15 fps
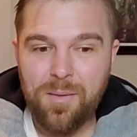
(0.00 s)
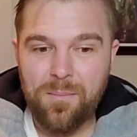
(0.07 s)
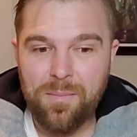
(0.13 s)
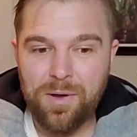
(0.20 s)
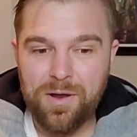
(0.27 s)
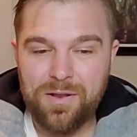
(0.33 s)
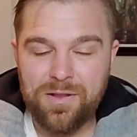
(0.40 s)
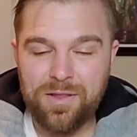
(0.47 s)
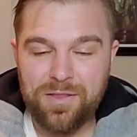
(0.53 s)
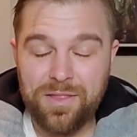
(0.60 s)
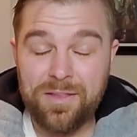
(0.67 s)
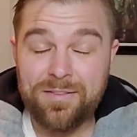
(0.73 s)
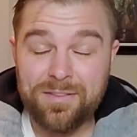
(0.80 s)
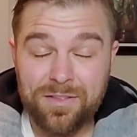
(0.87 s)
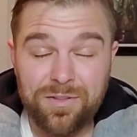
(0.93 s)
But
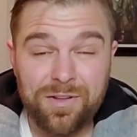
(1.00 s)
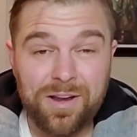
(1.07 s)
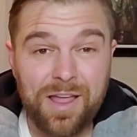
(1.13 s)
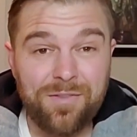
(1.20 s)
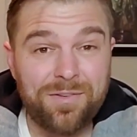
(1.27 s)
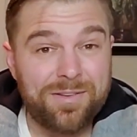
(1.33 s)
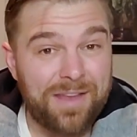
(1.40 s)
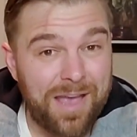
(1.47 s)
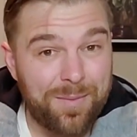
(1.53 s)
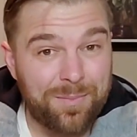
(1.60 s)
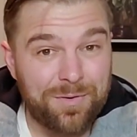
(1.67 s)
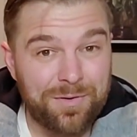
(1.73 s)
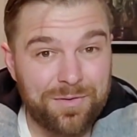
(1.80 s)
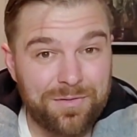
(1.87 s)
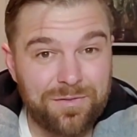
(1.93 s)
they said they're going to have
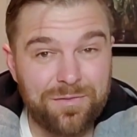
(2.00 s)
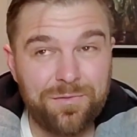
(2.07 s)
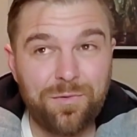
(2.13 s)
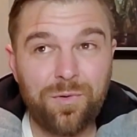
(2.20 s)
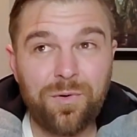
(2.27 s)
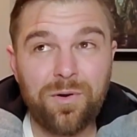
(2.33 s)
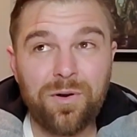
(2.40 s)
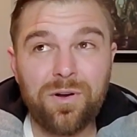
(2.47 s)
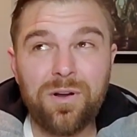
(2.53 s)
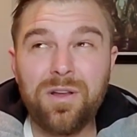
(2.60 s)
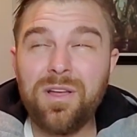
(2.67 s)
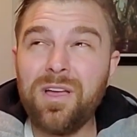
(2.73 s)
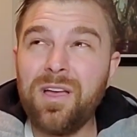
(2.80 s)
adapters for,